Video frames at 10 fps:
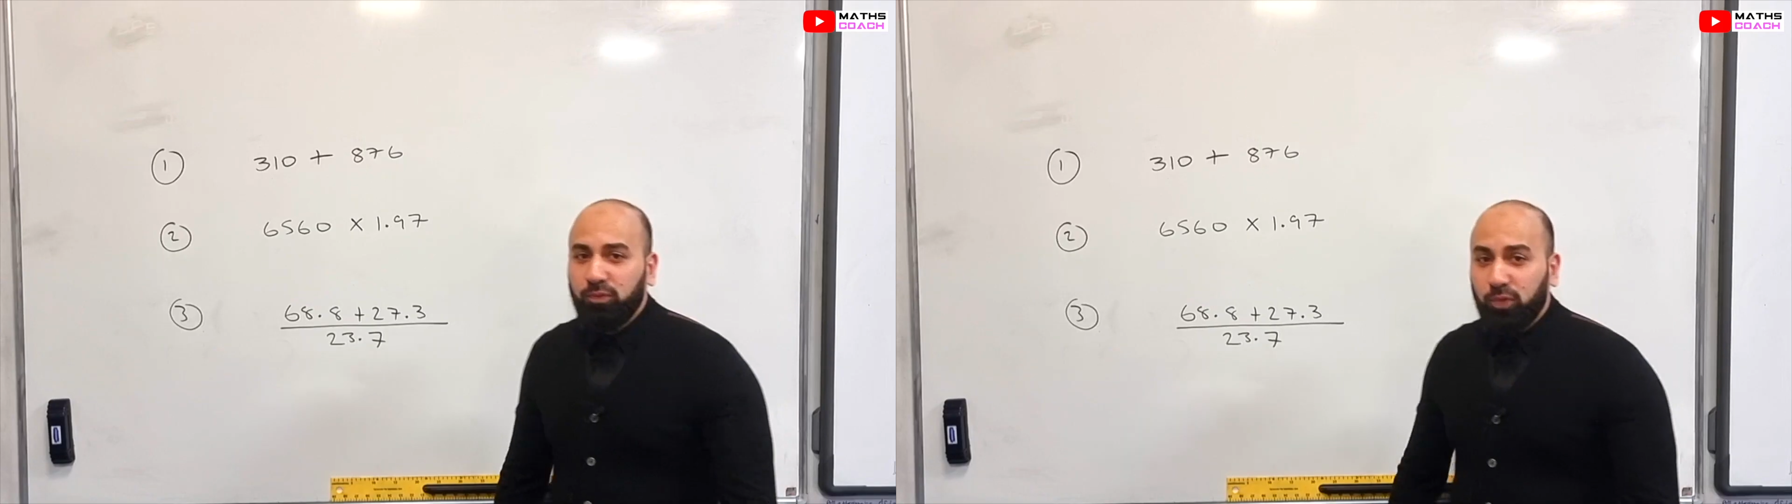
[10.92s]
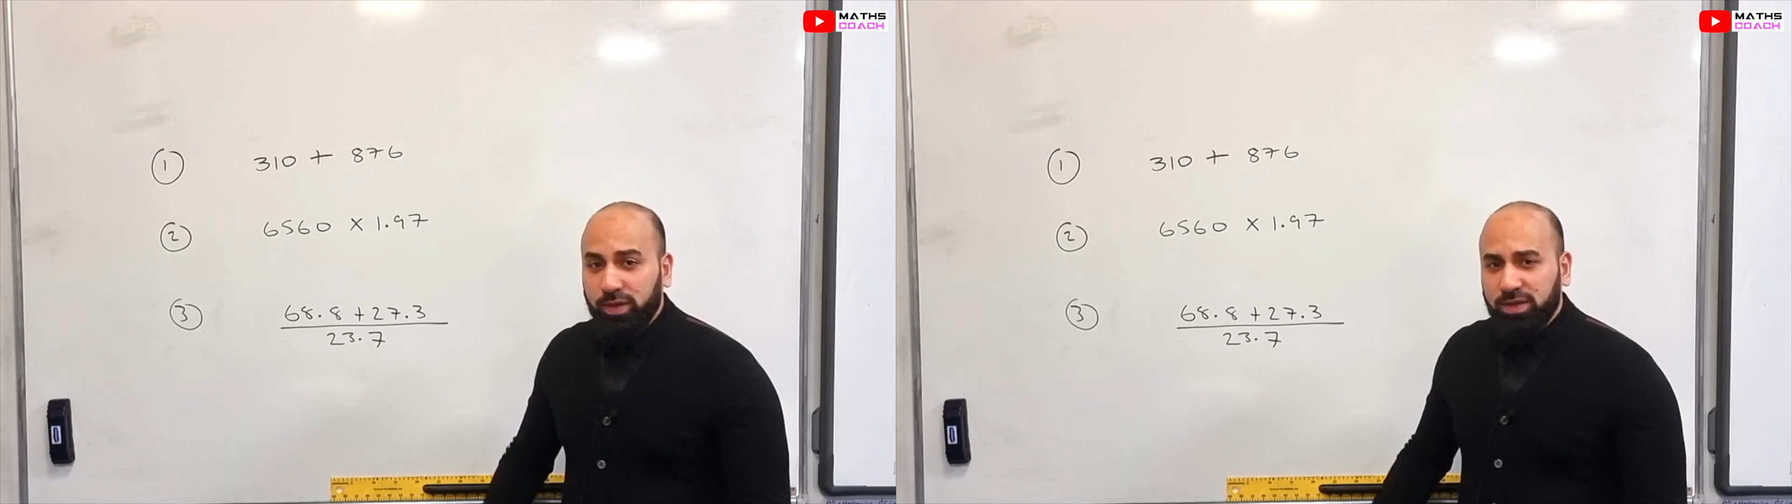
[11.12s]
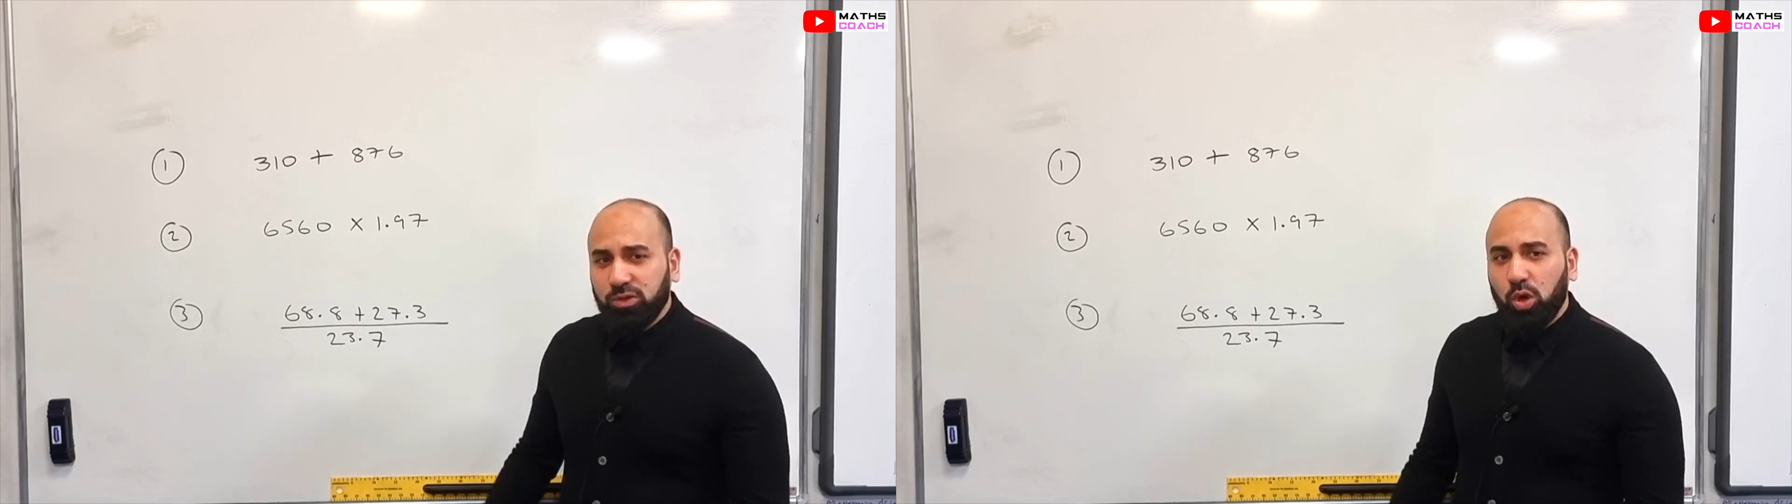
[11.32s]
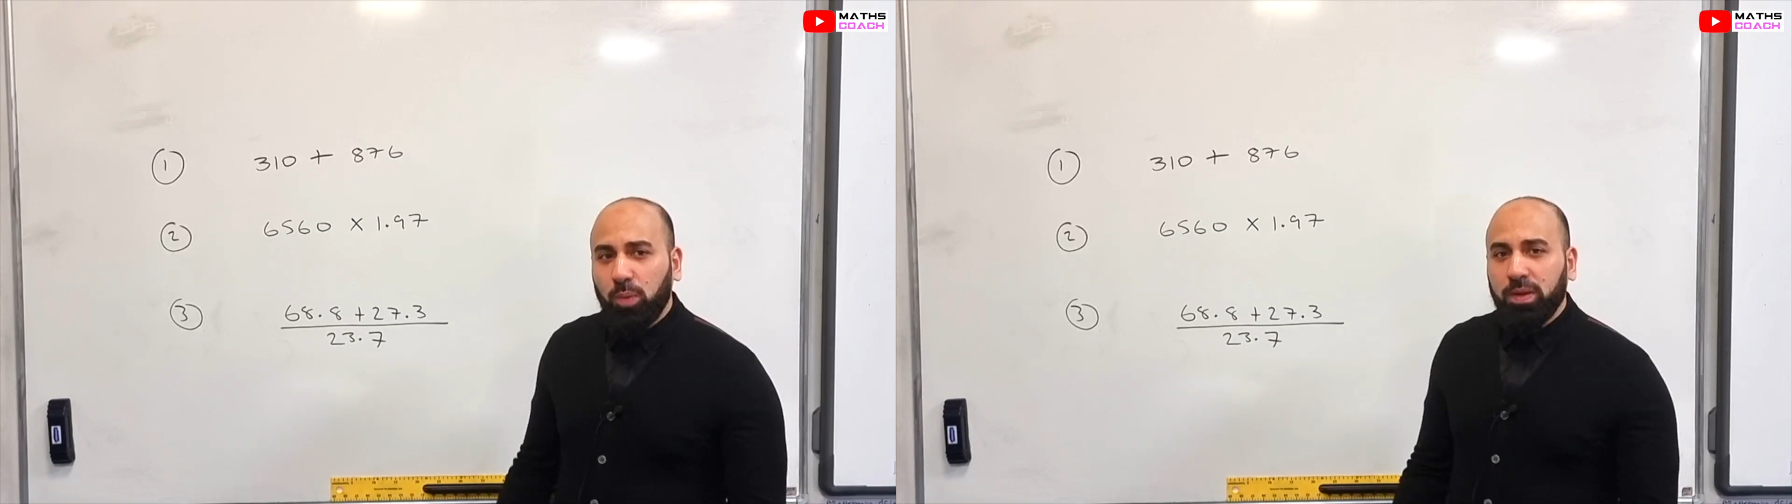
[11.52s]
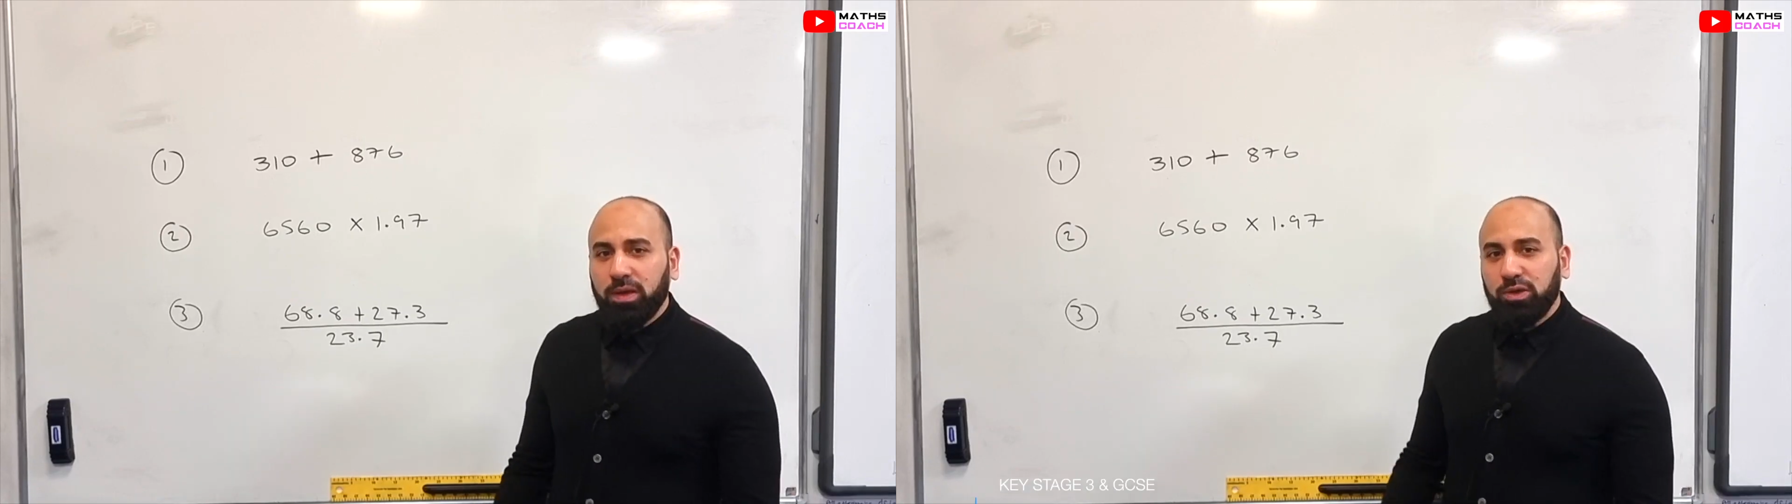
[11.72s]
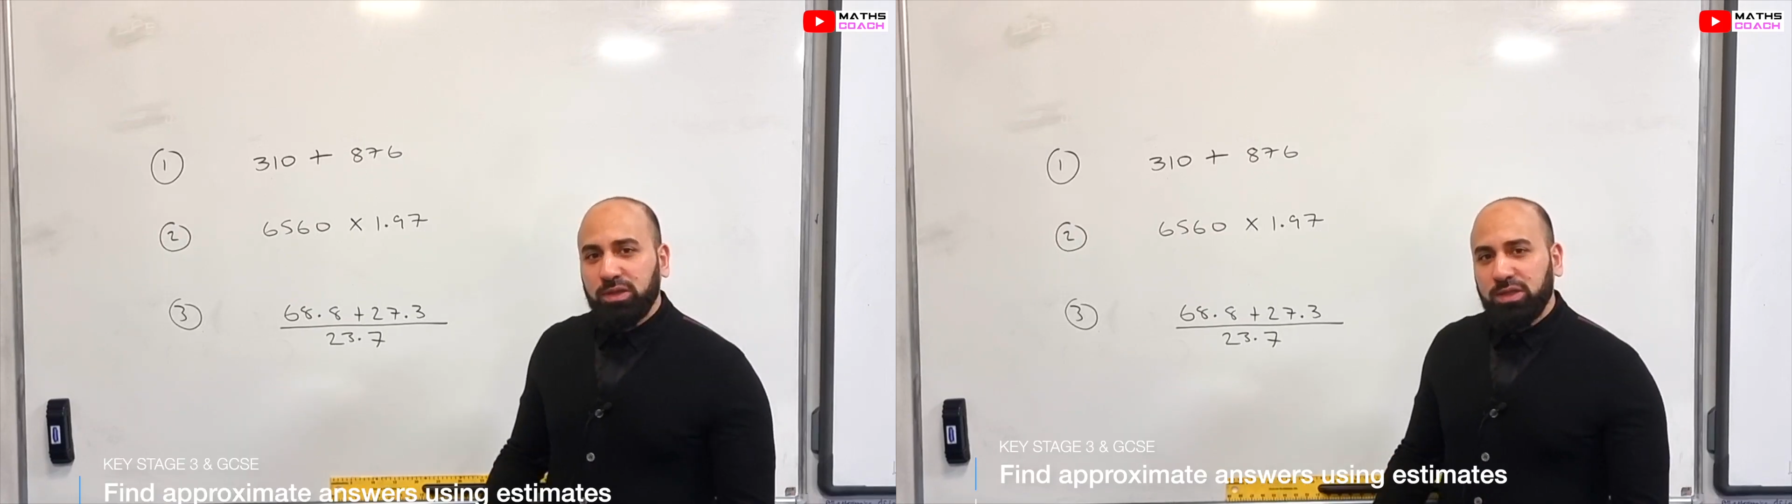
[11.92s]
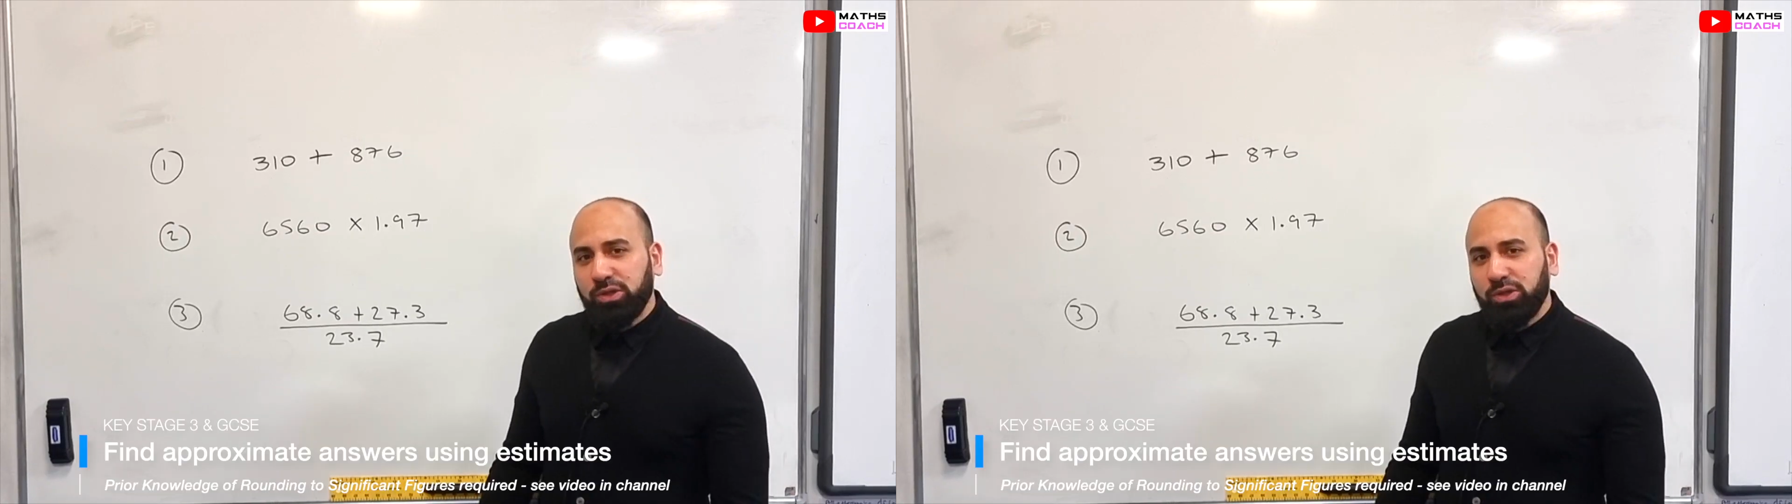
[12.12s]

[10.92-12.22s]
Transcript: For this topic, you need